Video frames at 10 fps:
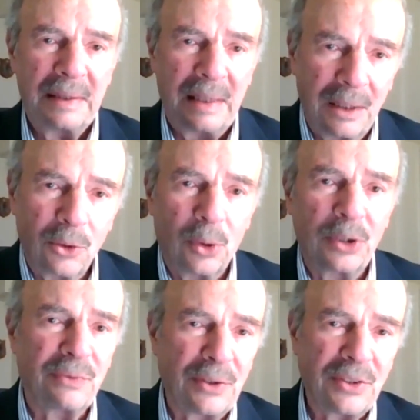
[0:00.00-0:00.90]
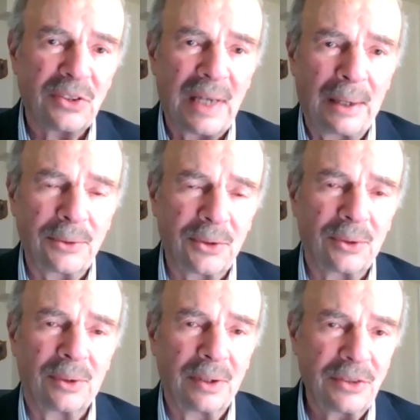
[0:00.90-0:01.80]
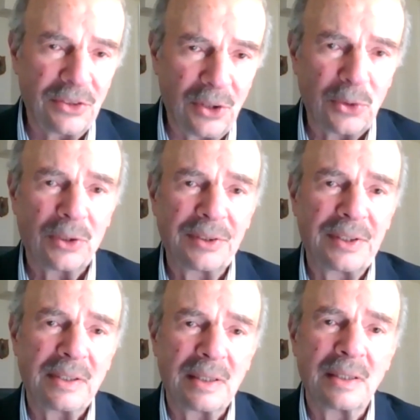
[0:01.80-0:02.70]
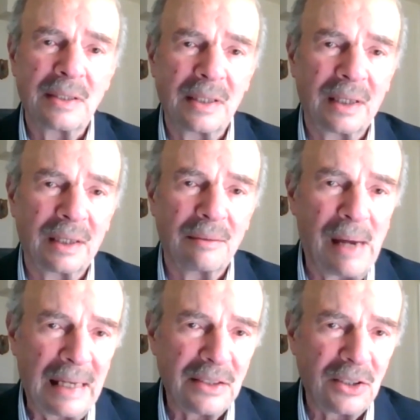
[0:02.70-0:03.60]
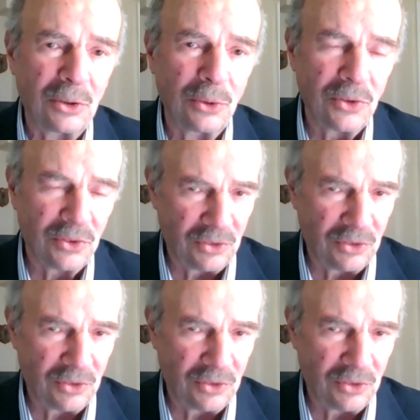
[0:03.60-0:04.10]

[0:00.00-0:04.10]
indoors versus outdoors, social distancing and mask use,